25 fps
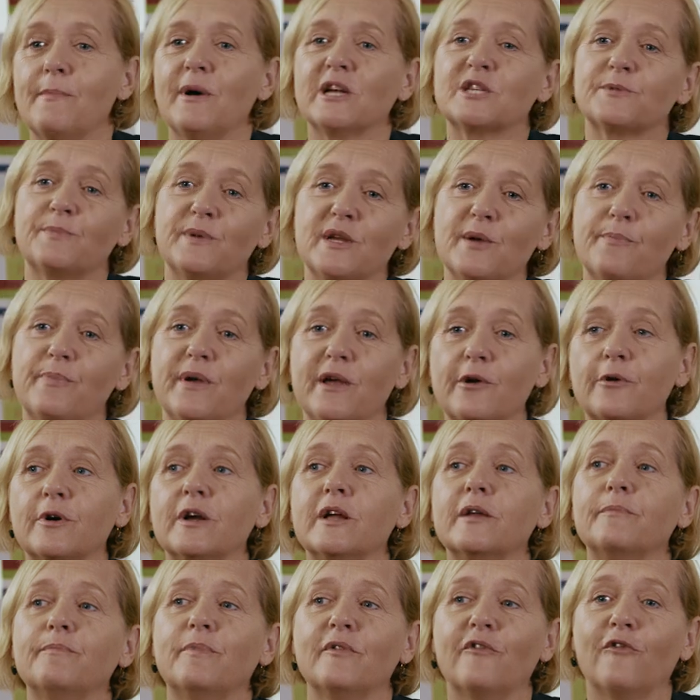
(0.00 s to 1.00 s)
there must be a
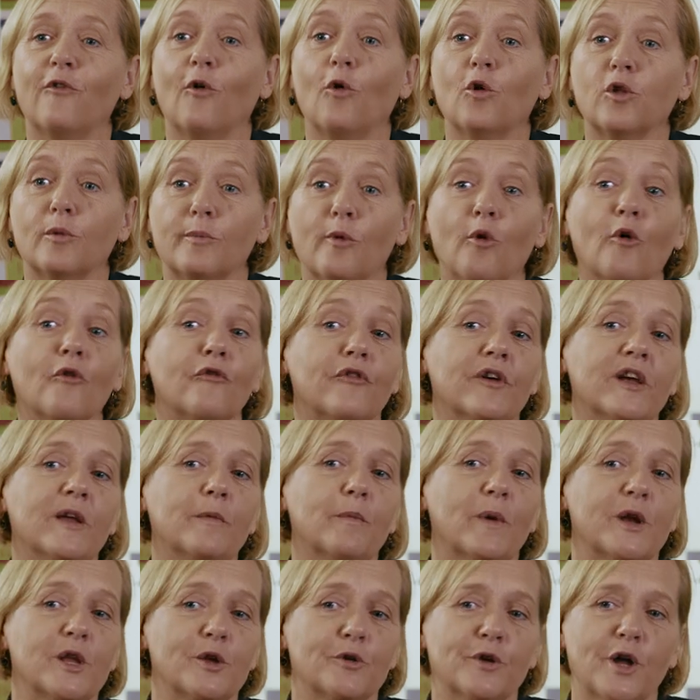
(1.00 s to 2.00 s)
period before the
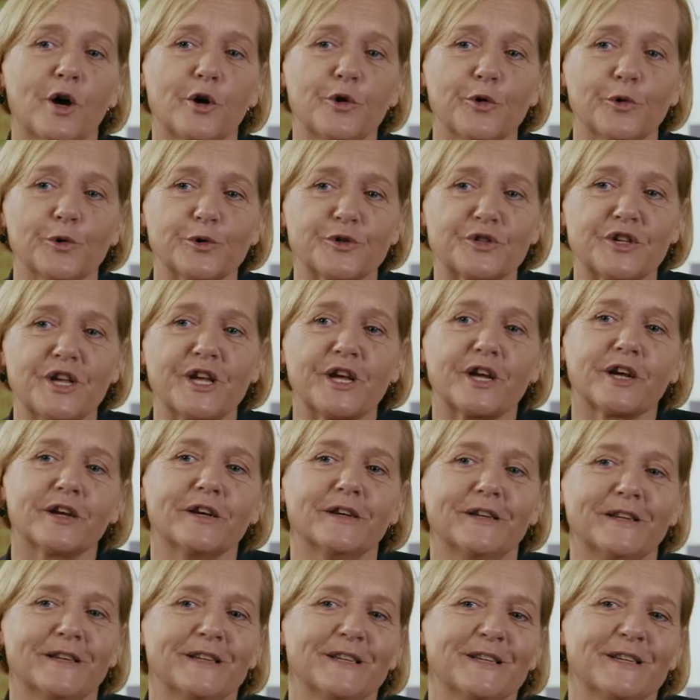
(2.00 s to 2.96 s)
morphine when you know you're sick.